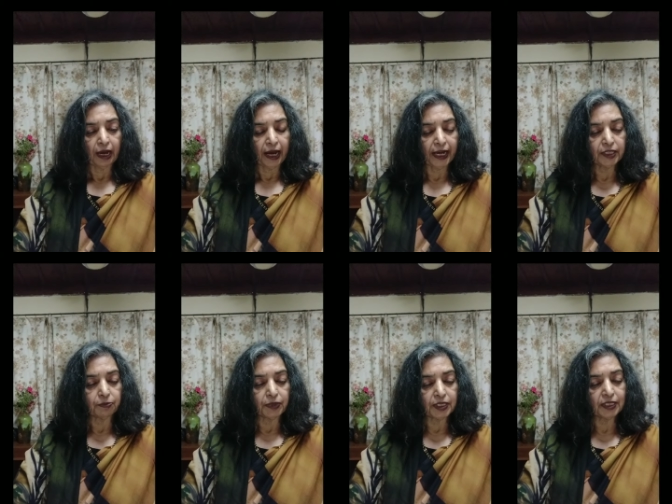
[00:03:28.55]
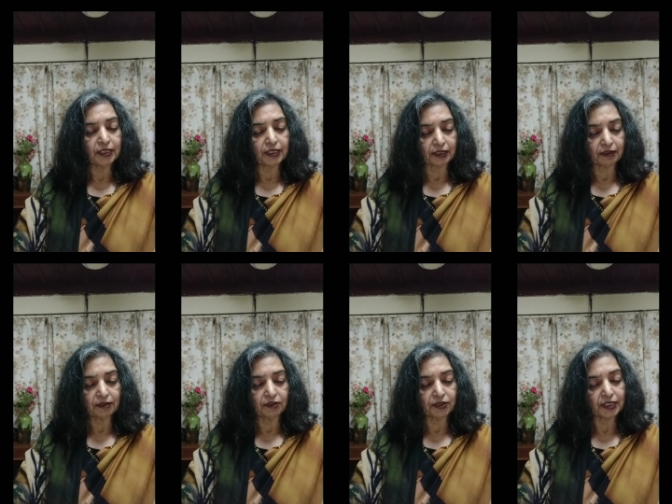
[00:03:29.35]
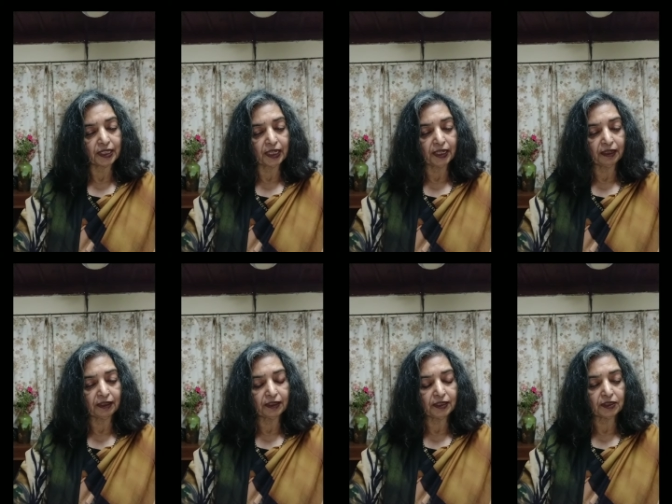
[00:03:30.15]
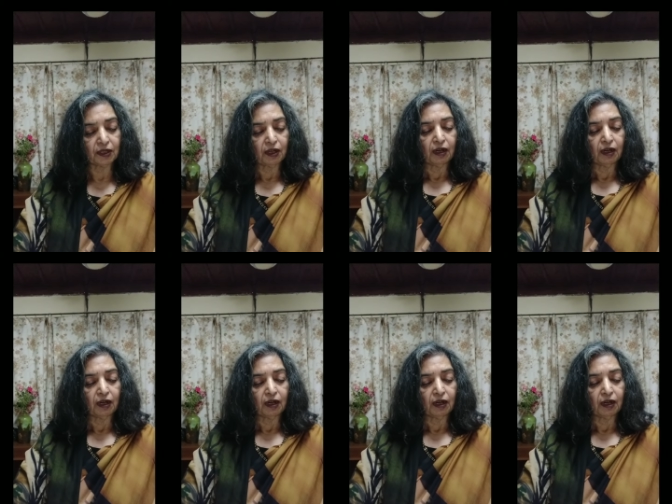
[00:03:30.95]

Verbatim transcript: Has Mr. Dickens written any others?